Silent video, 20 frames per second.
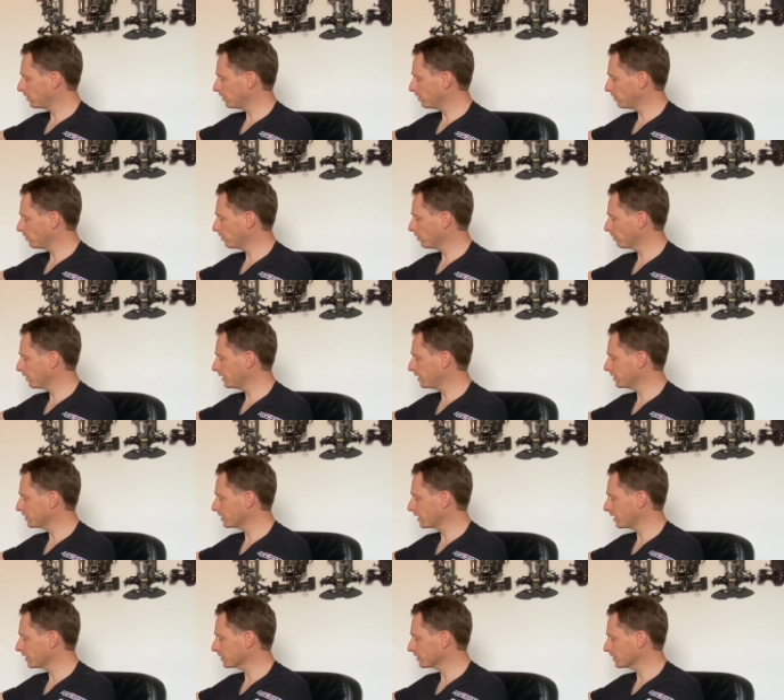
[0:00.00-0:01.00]
already
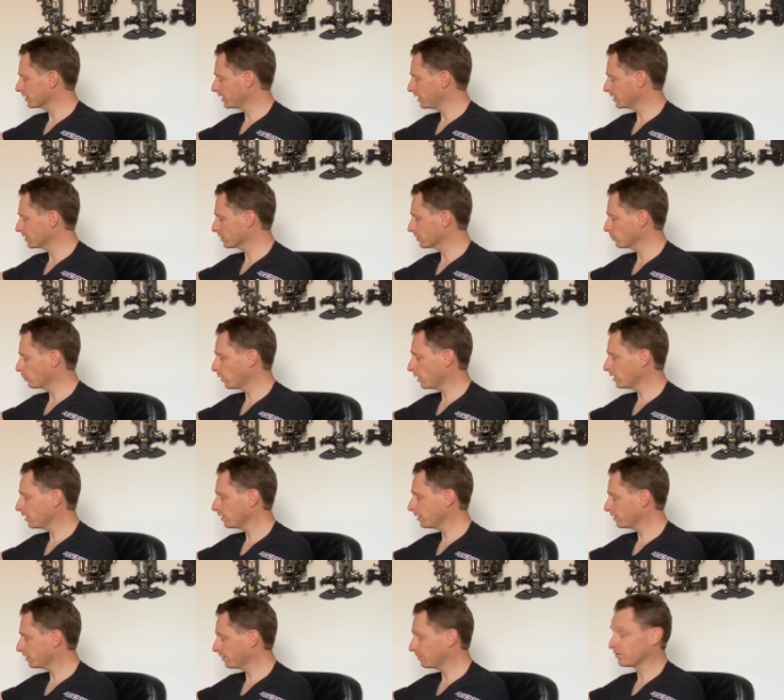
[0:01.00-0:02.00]
says it's
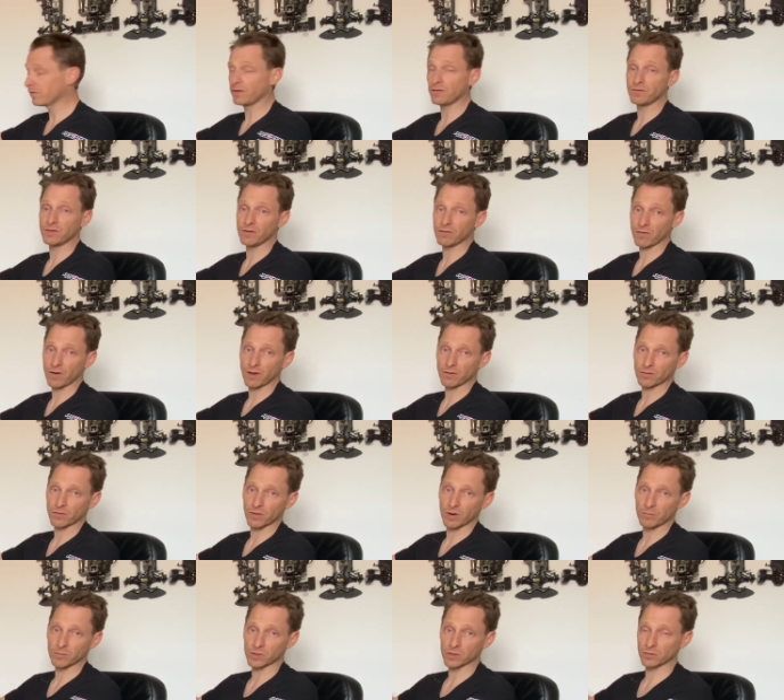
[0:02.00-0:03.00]
155
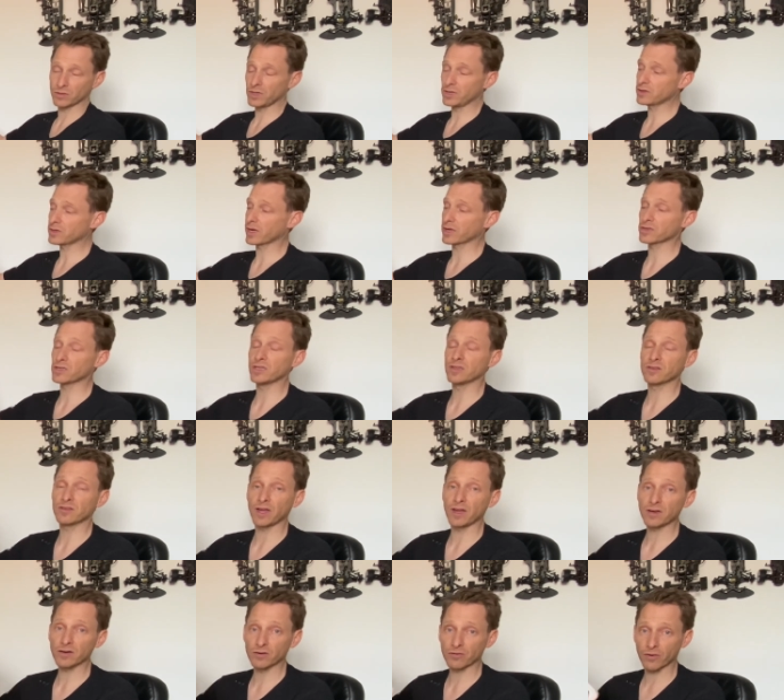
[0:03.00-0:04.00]
grams. So this is actually
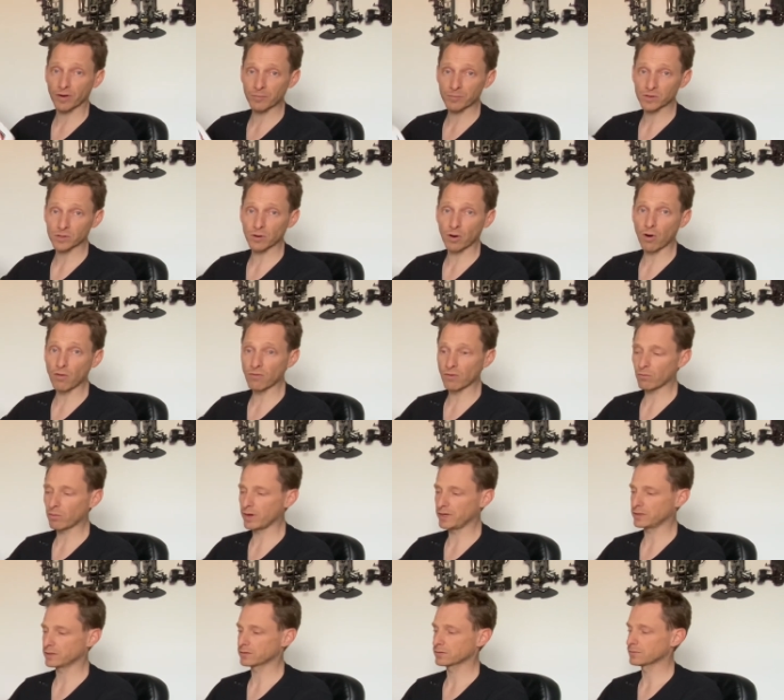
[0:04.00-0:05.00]
10 grams
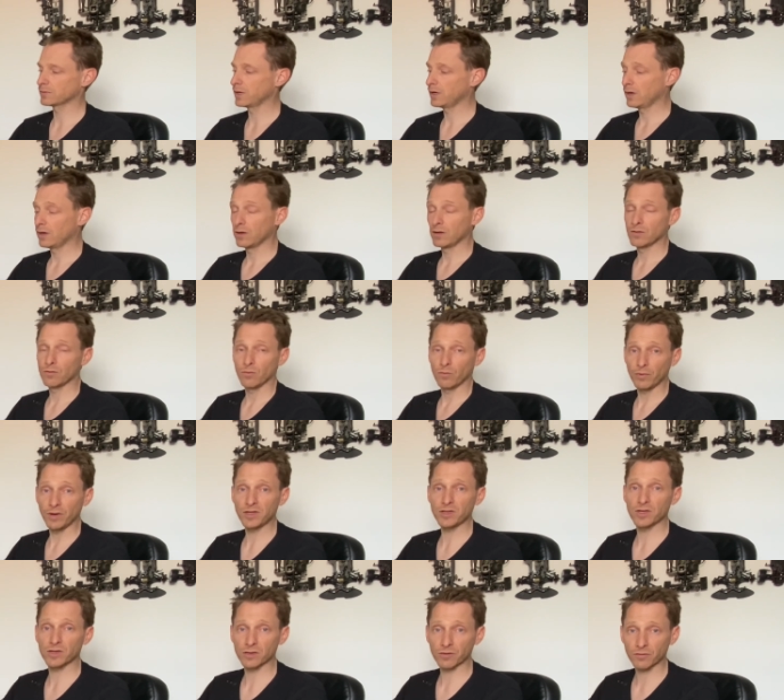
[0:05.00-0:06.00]
overweight,
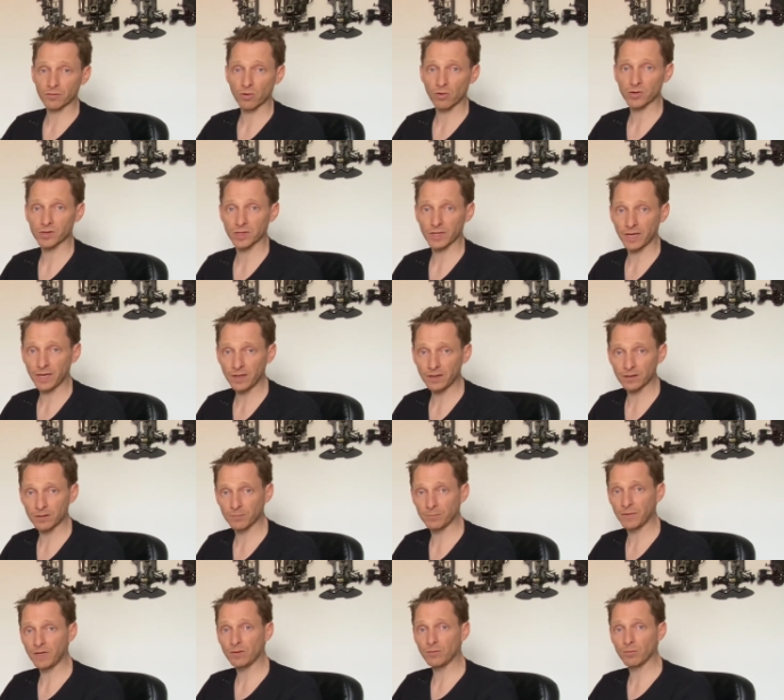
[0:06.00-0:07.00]
which is of course in the
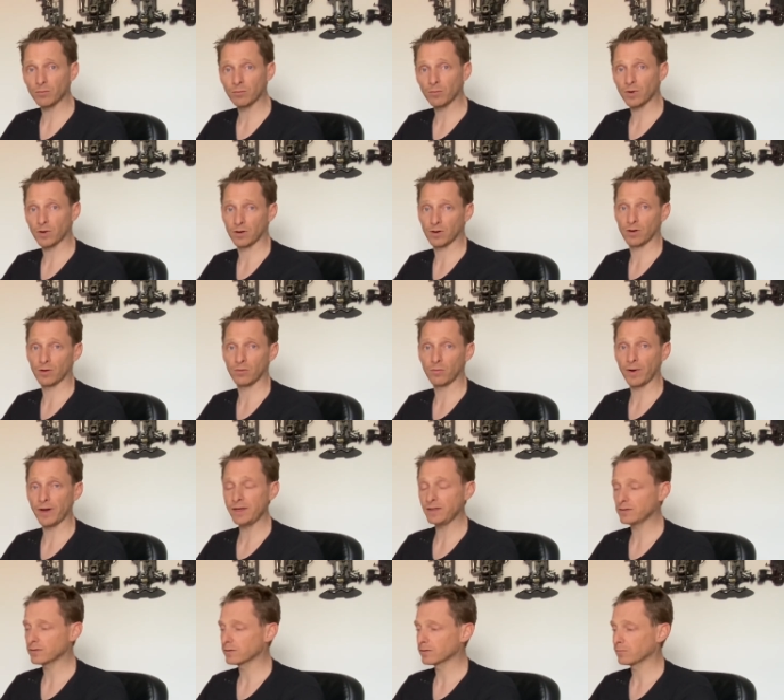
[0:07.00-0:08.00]
minimum
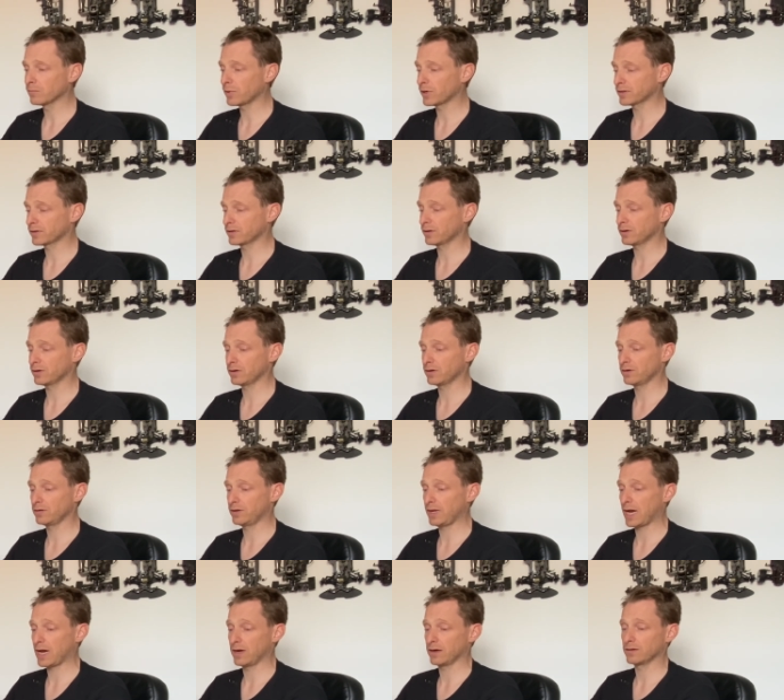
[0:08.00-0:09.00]
weight, but
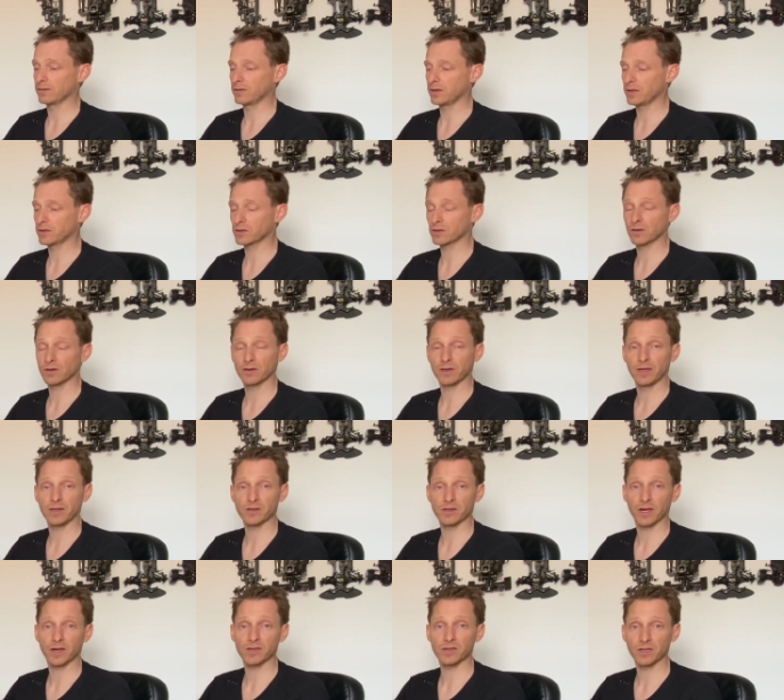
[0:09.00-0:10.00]
yeah, it's
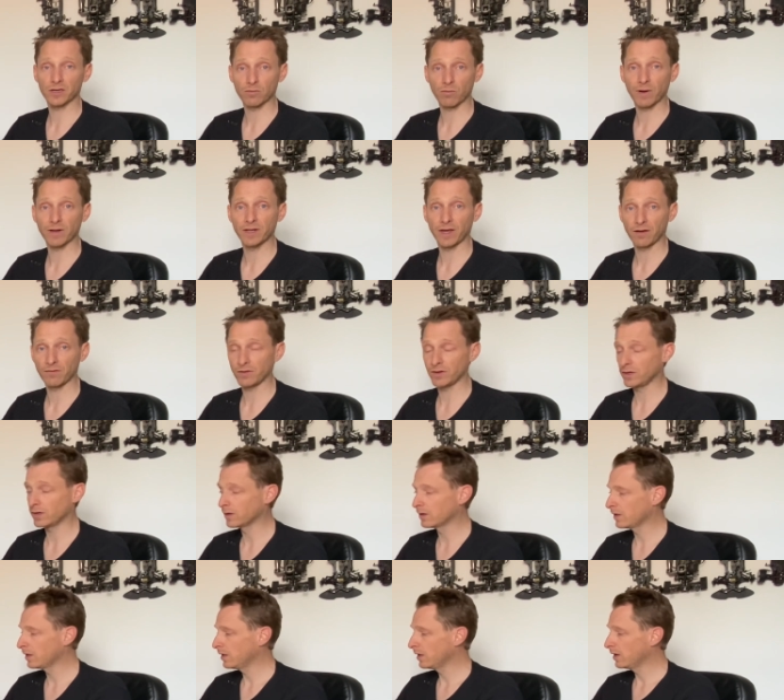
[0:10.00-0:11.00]
actually quite heavy.
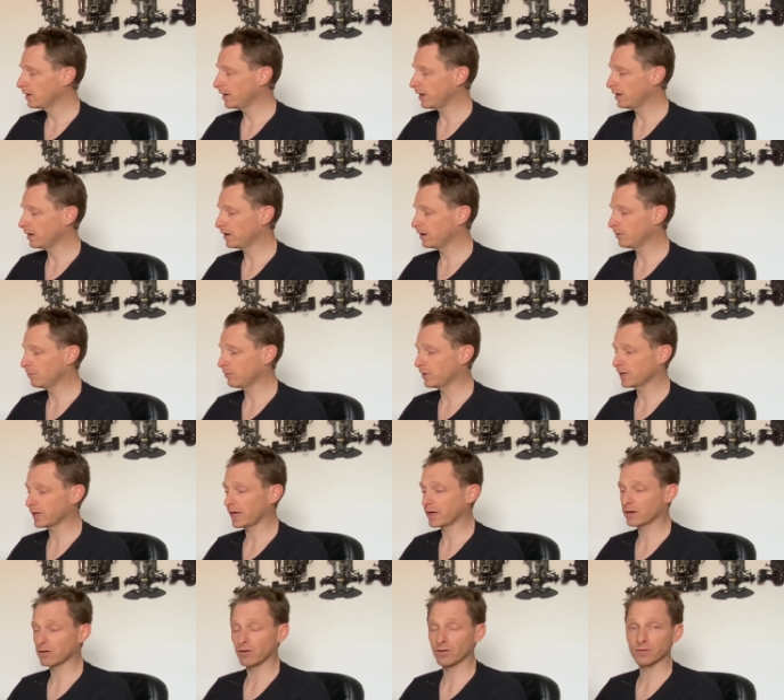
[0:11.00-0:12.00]
But
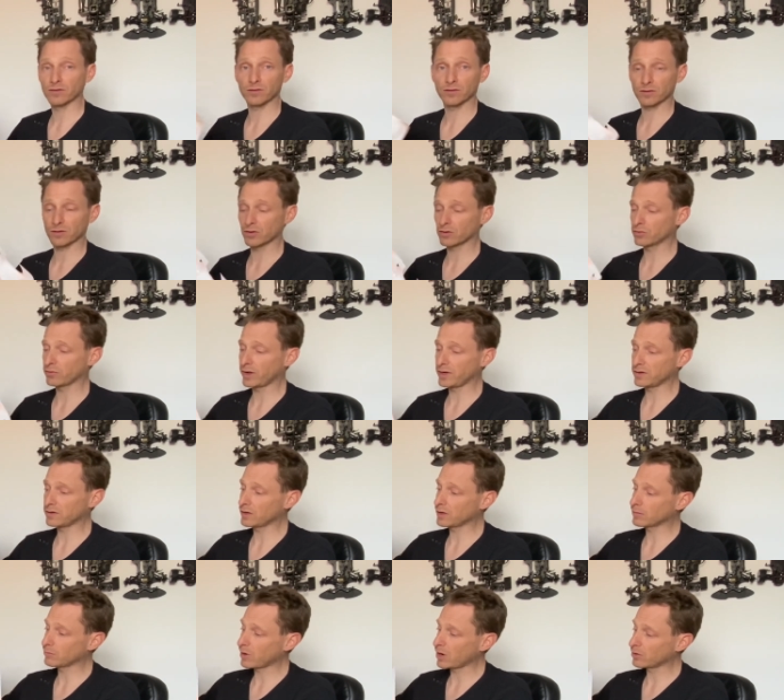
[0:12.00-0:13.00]
I can't do
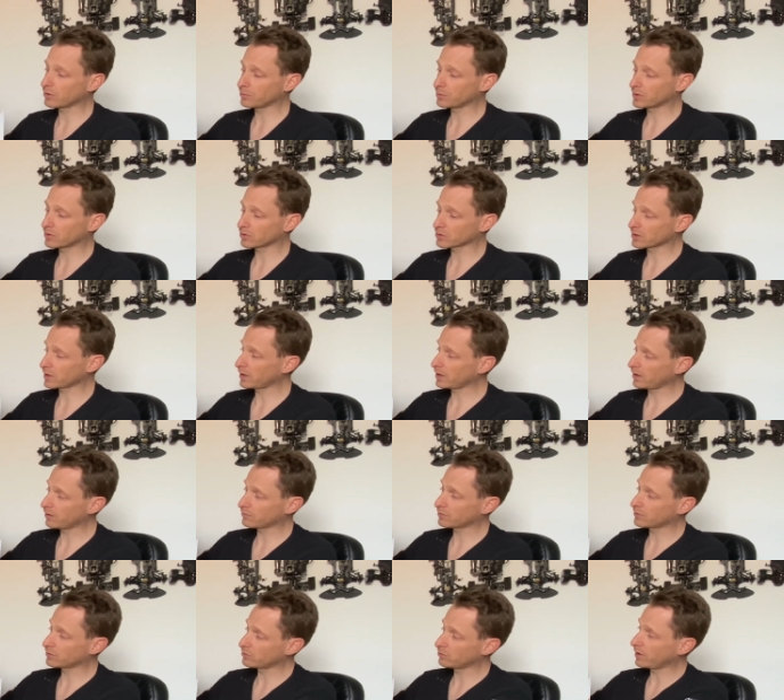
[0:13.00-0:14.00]
anything about it, because I
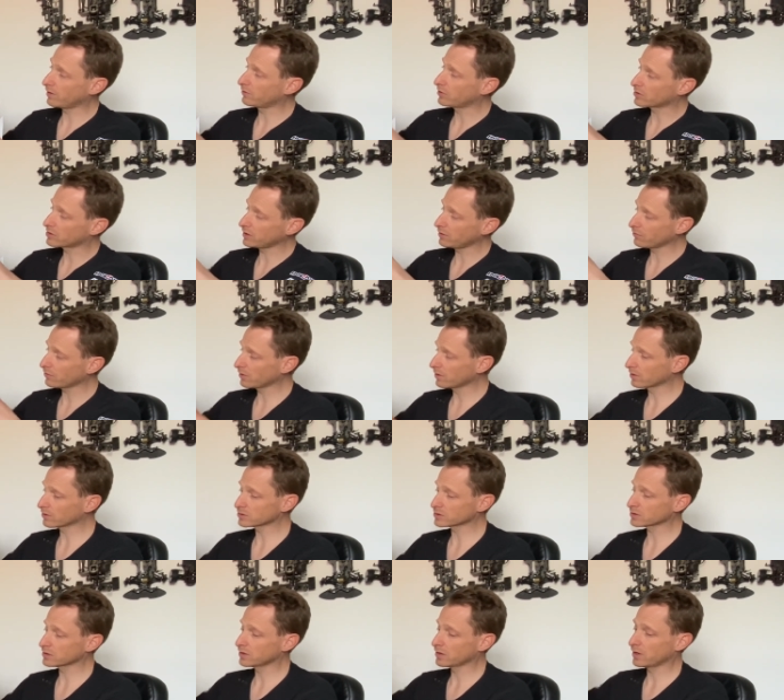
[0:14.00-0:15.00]
have to have the
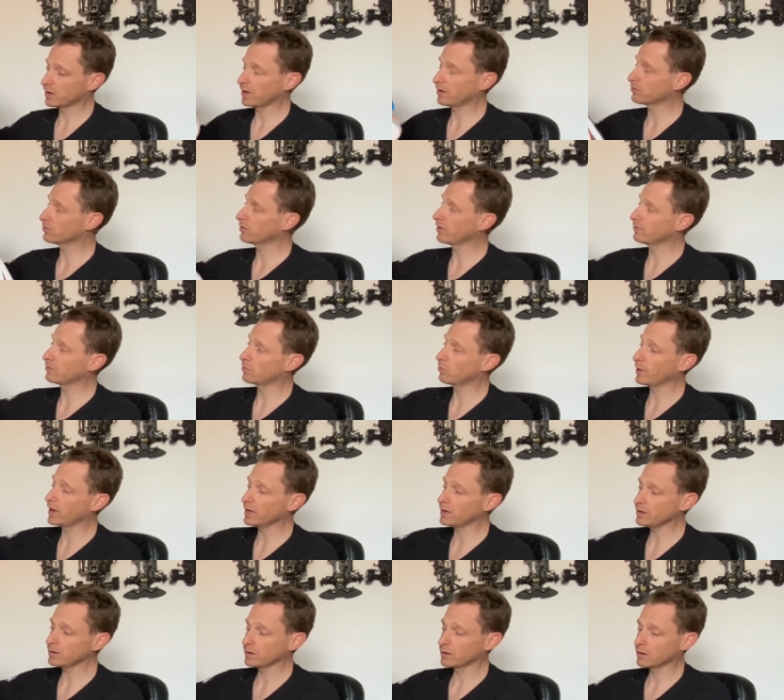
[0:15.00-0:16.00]
stiffeners, I have to have the wing.